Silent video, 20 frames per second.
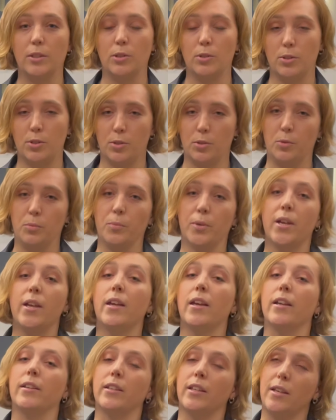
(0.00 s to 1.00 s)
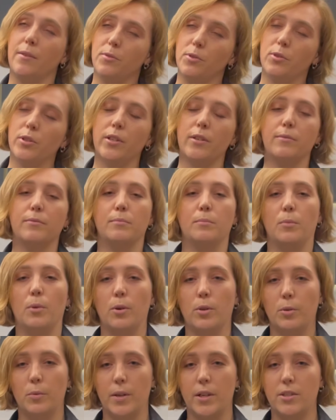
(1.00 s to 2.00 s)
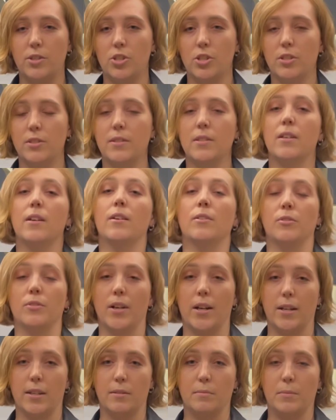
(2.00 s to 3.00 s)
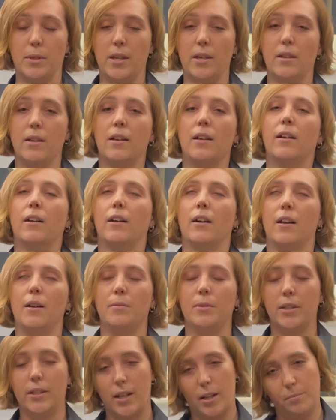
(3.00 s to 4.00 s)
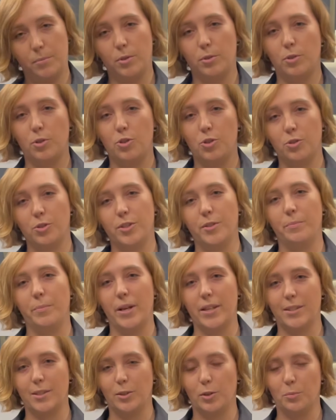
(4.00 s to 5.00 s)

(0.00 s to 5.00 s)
YouTube, and if you have more questions, write me. I will help you to choose the best